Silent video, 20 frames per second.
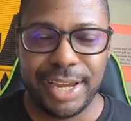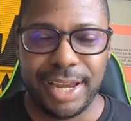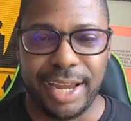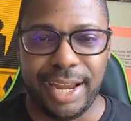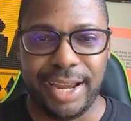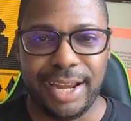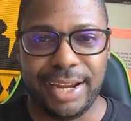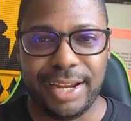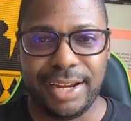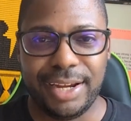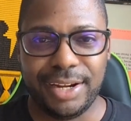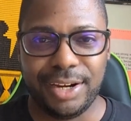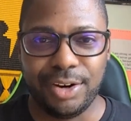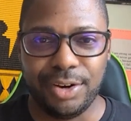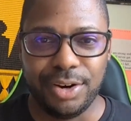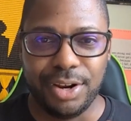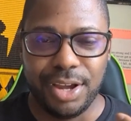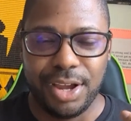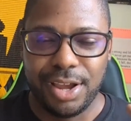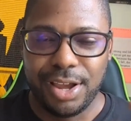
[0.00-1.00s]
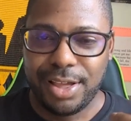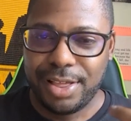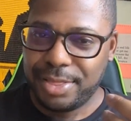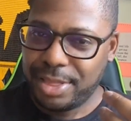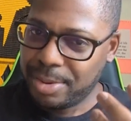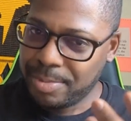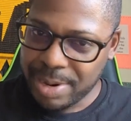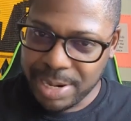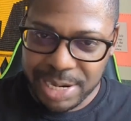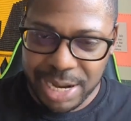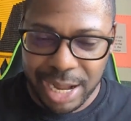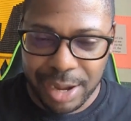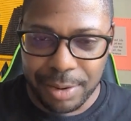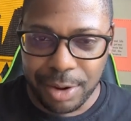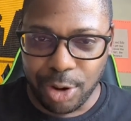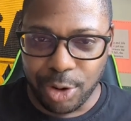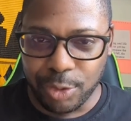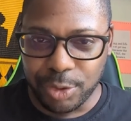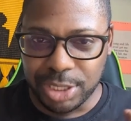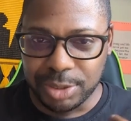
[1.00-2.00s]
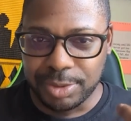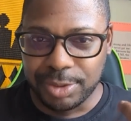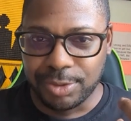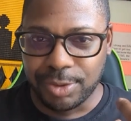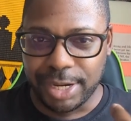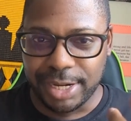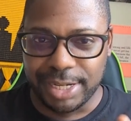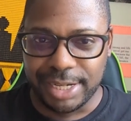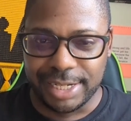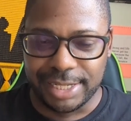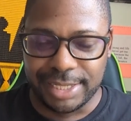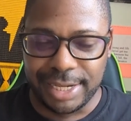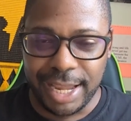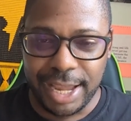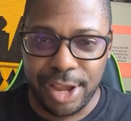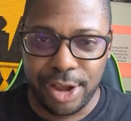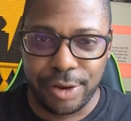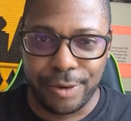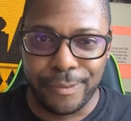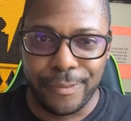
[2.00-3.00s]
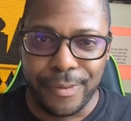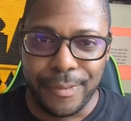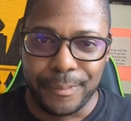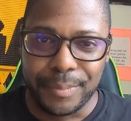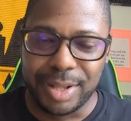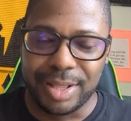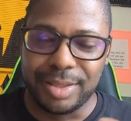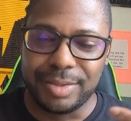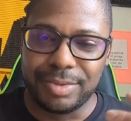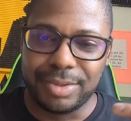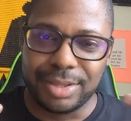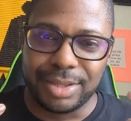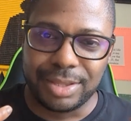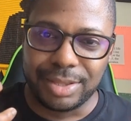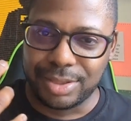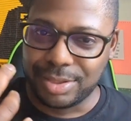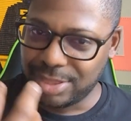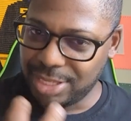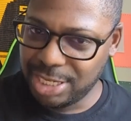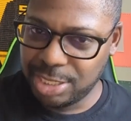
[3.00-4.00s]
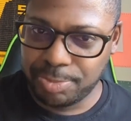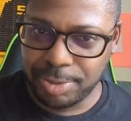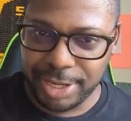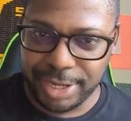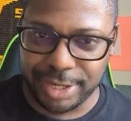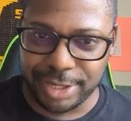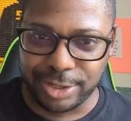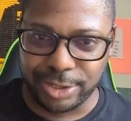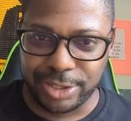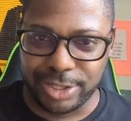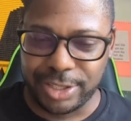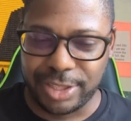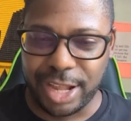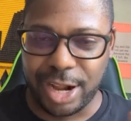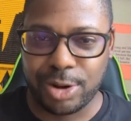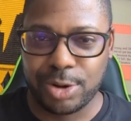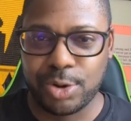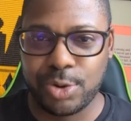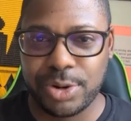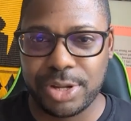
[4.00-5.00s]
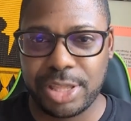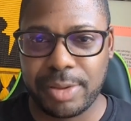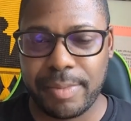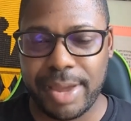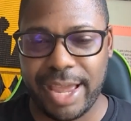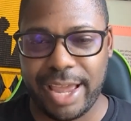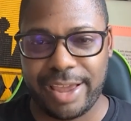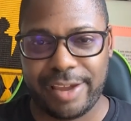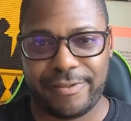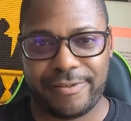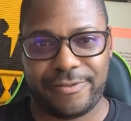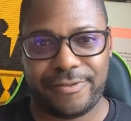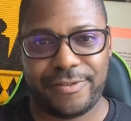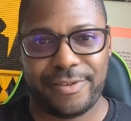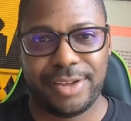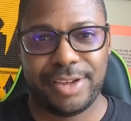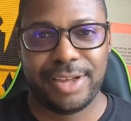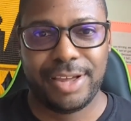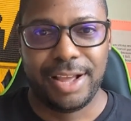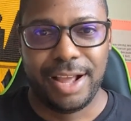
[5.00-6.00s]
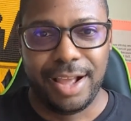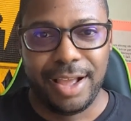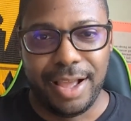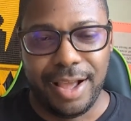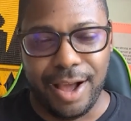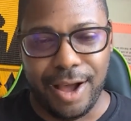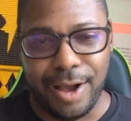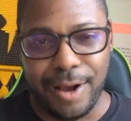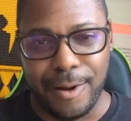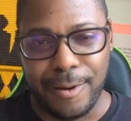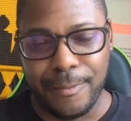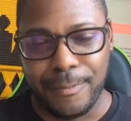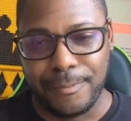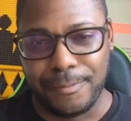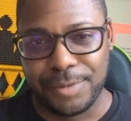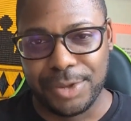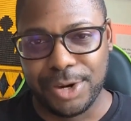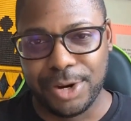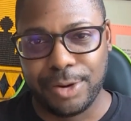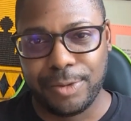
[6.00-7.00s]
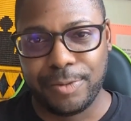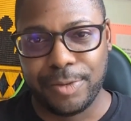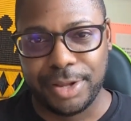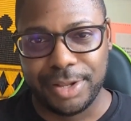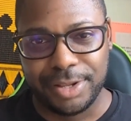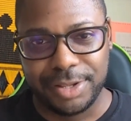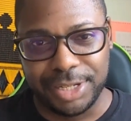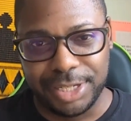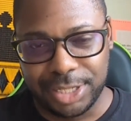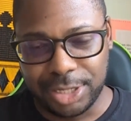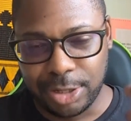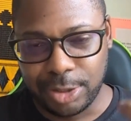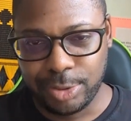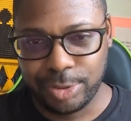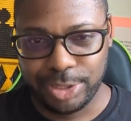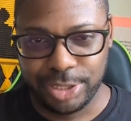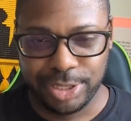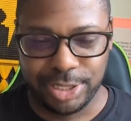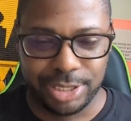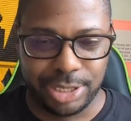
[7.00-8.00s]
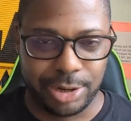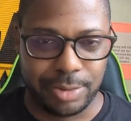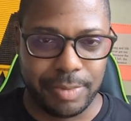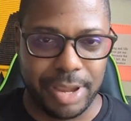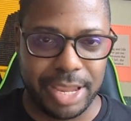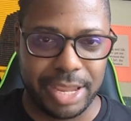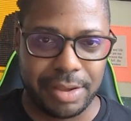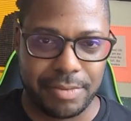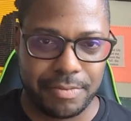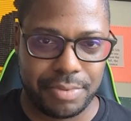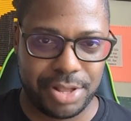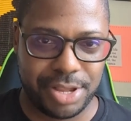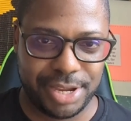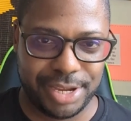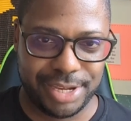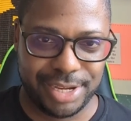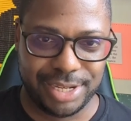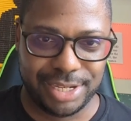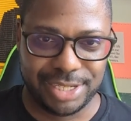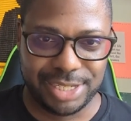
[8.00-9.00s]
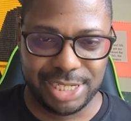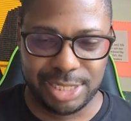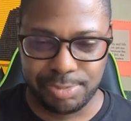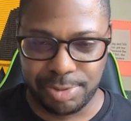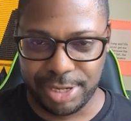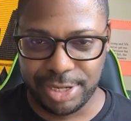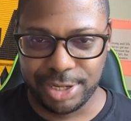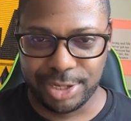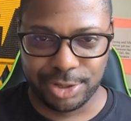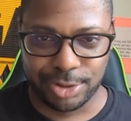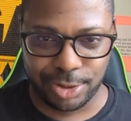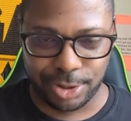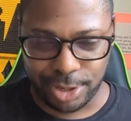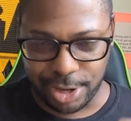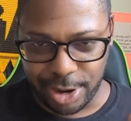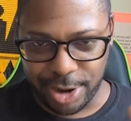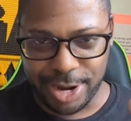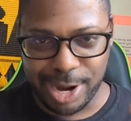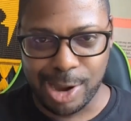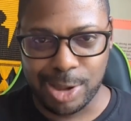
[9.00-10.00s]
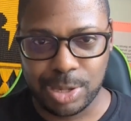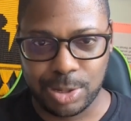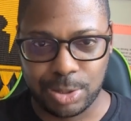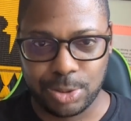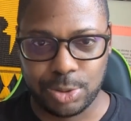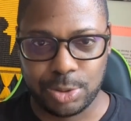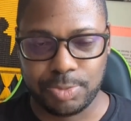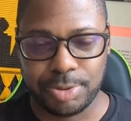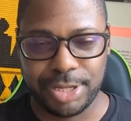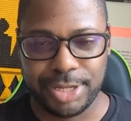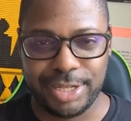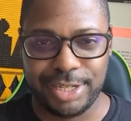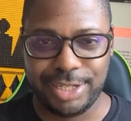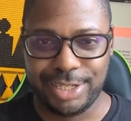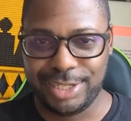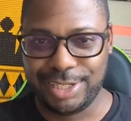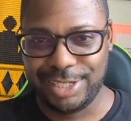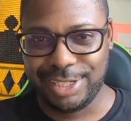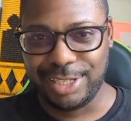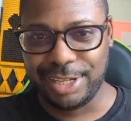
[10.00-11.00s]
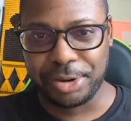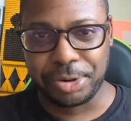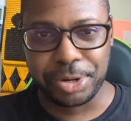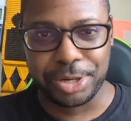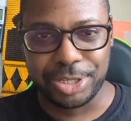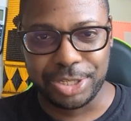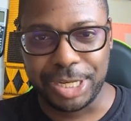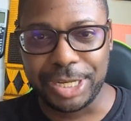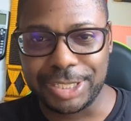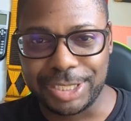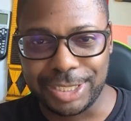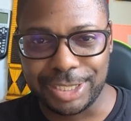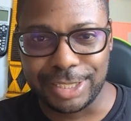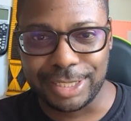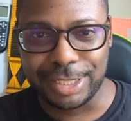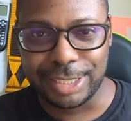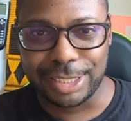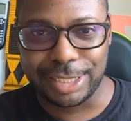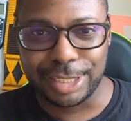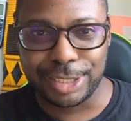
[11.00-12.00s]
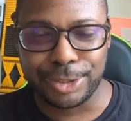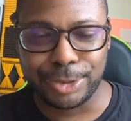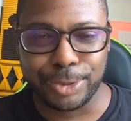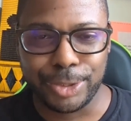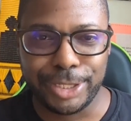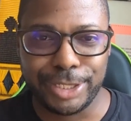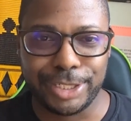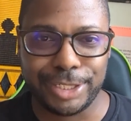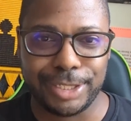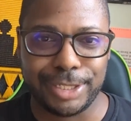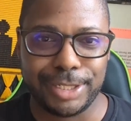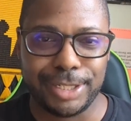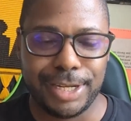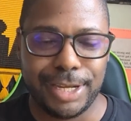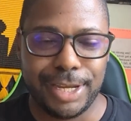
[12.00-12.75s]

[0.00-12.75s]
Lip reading: And they may not always be writing it down, but these players, they're doing the math. And these coaches, they're making plays. These players are carrying out those plays and they're adjusting to the situation.